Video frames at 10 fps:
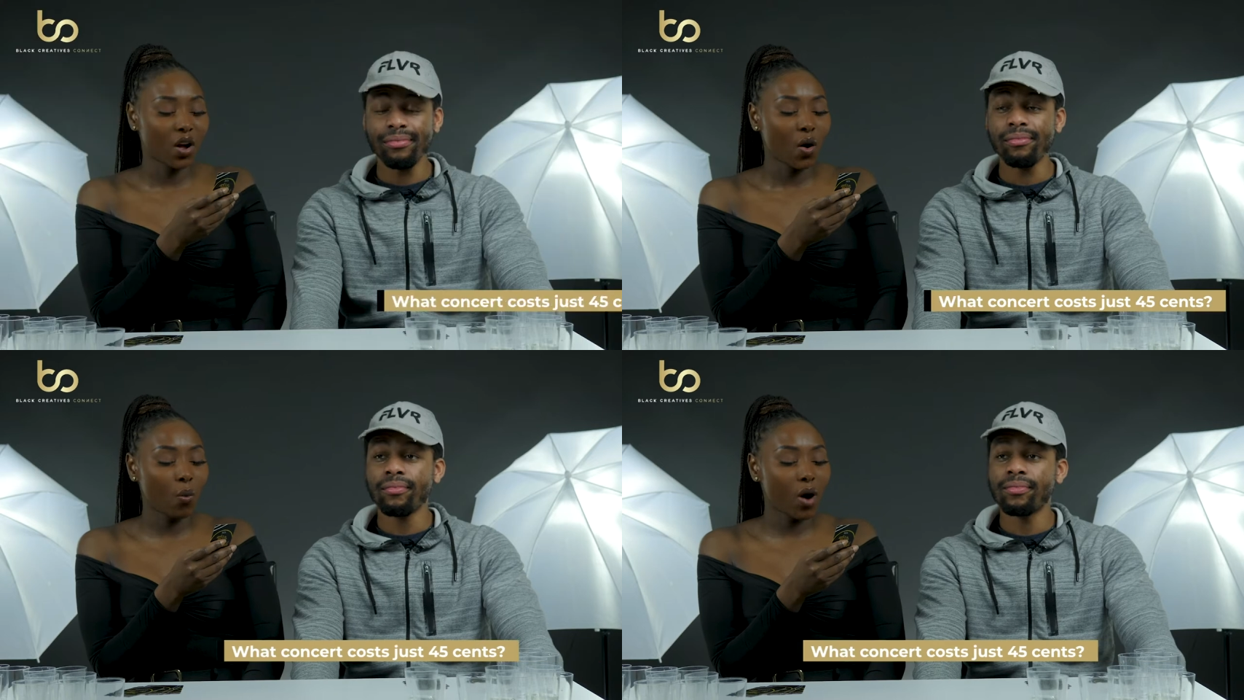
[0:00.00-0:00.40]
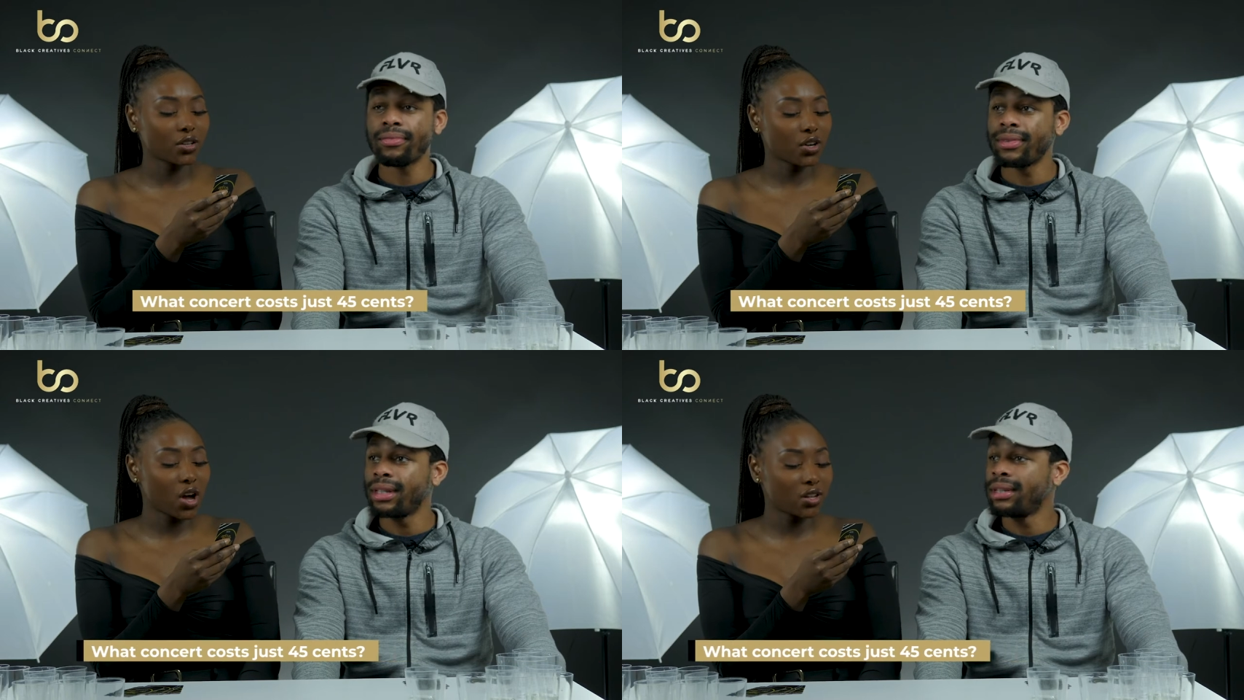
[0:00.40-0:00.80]

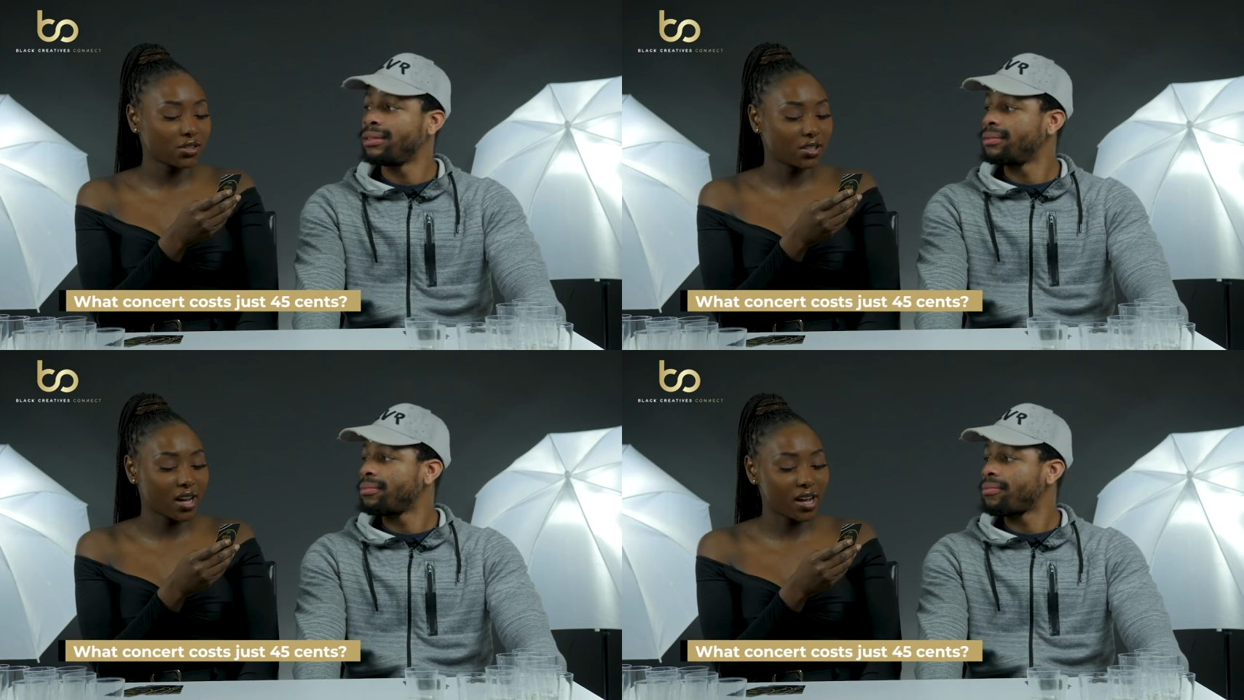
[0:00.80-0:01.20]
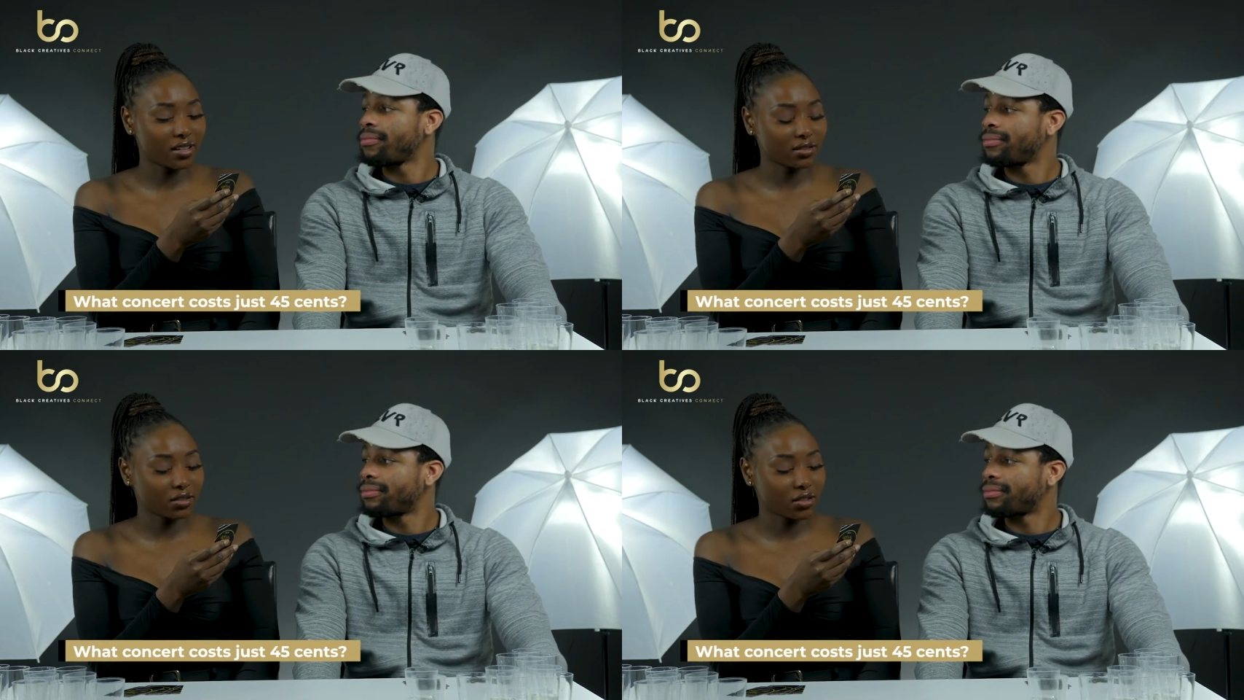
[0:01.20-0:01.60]
Speaker 1: What concert
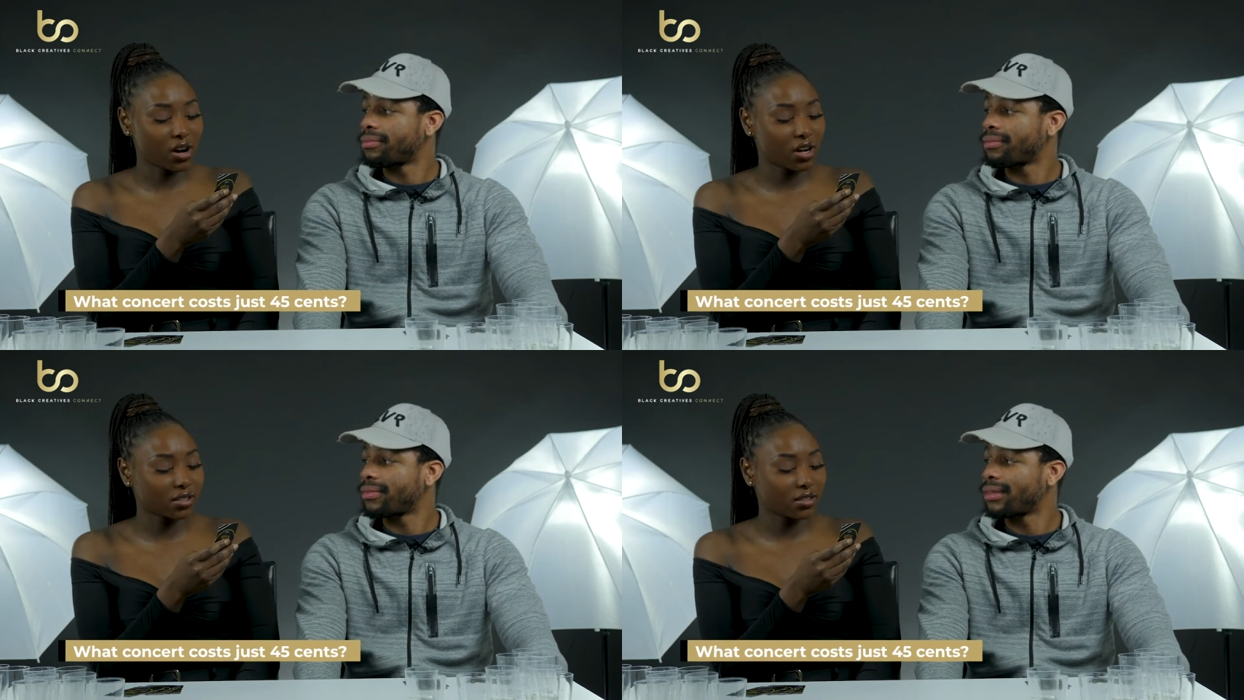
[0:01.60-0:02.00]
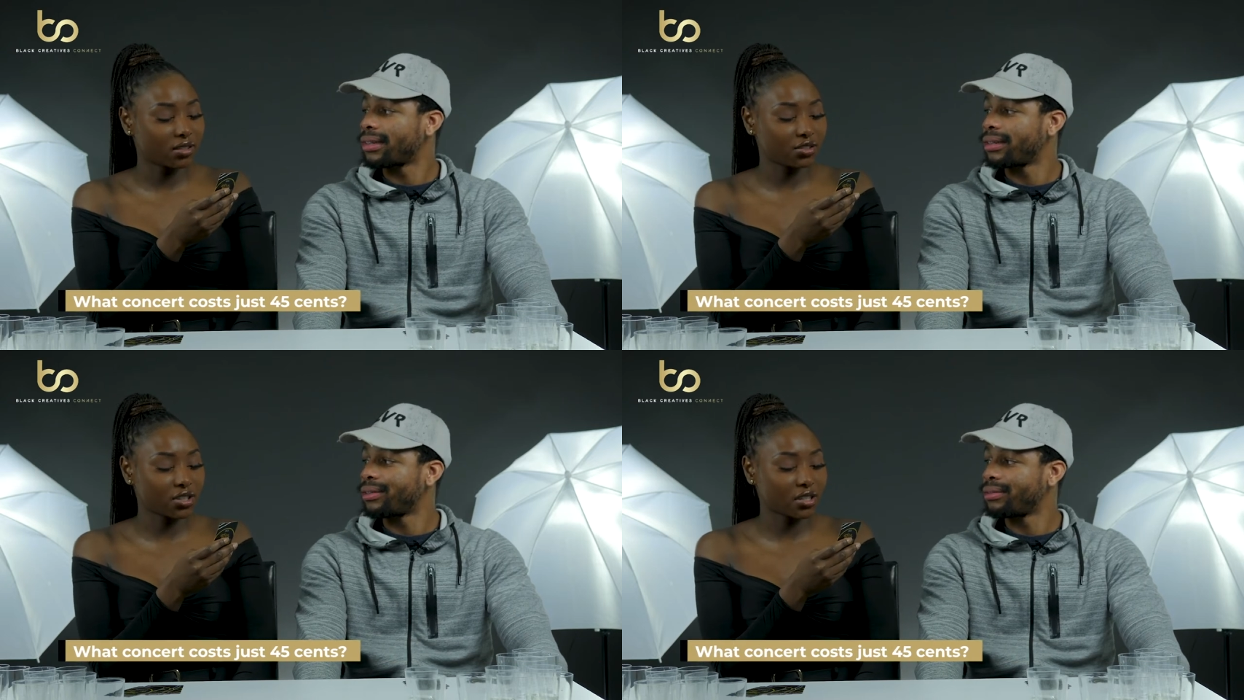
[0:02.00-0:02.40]
costs
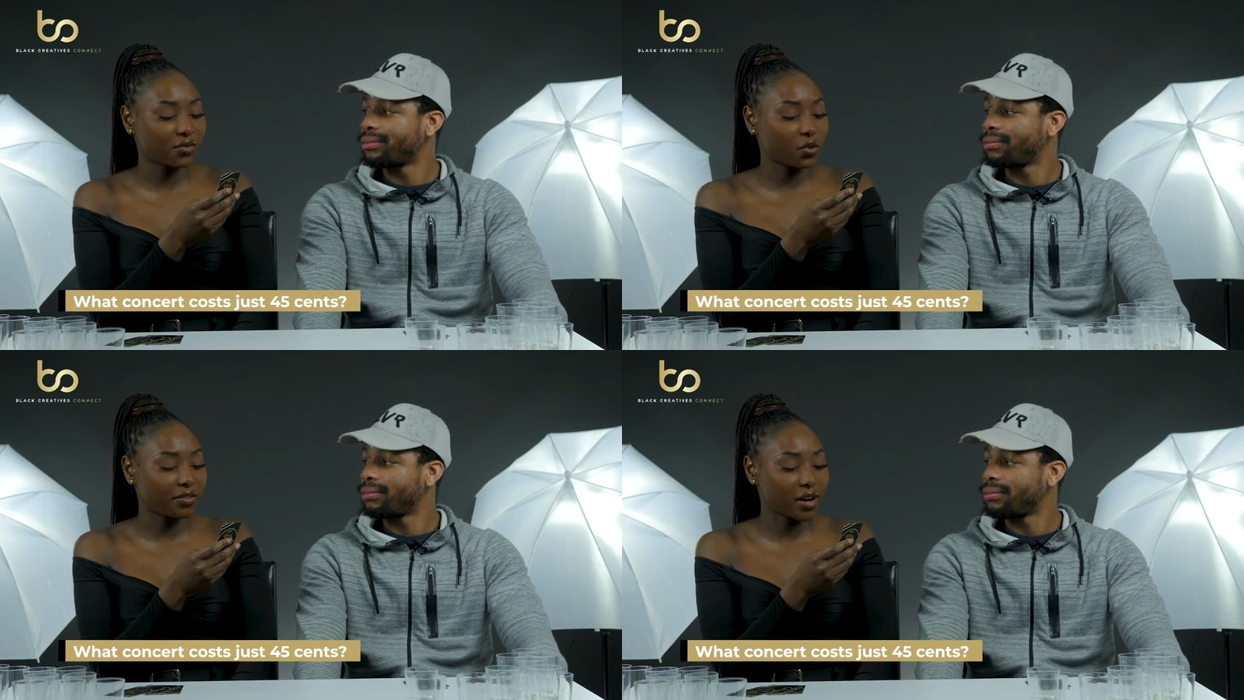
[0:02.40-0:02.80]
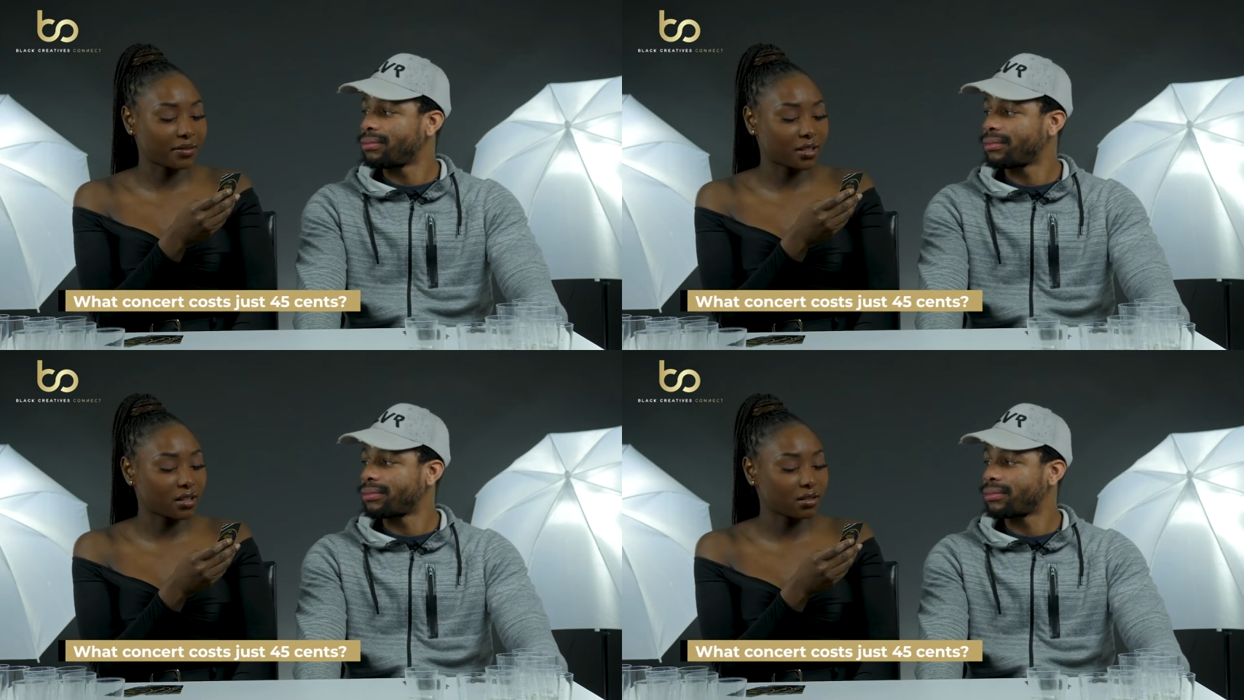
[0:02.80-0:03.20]
just forty-five
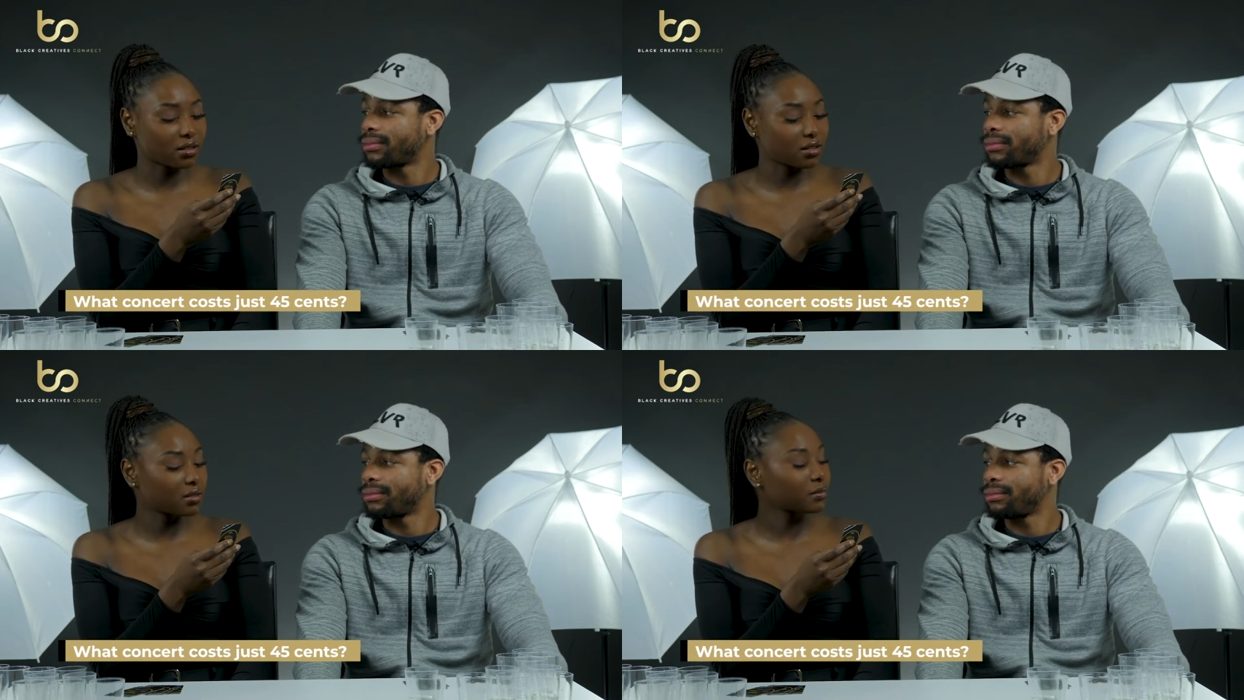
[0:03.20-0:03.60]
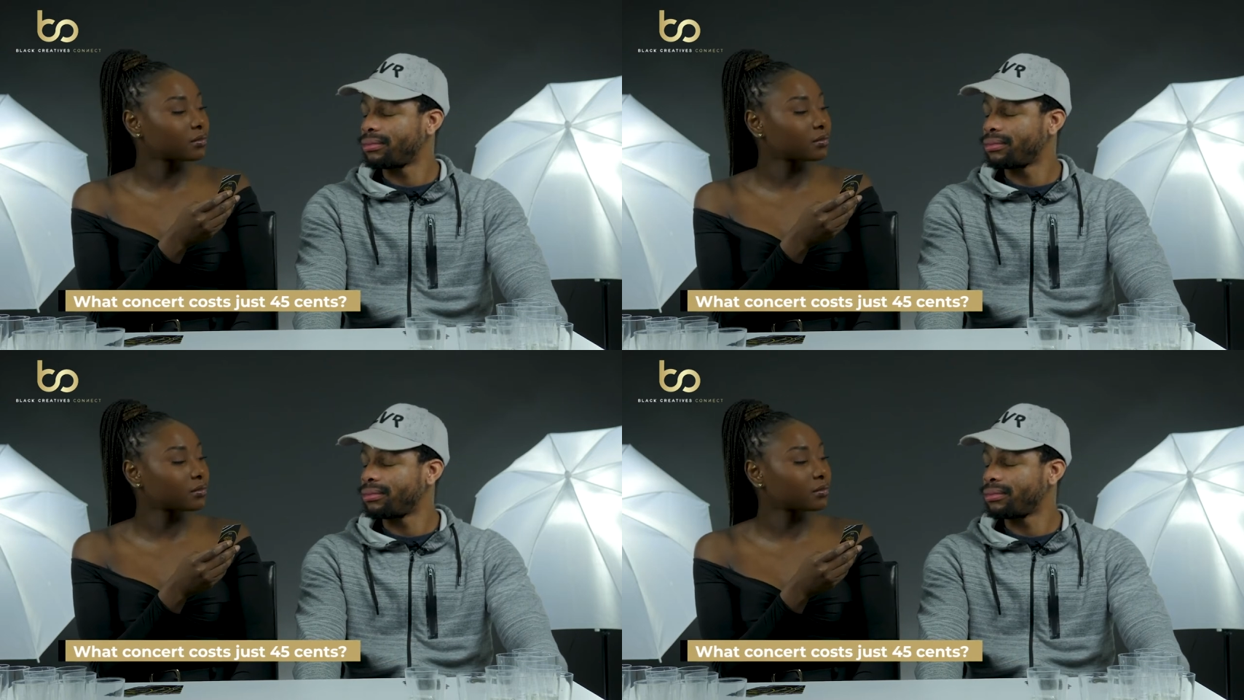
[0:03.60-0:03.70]
cents?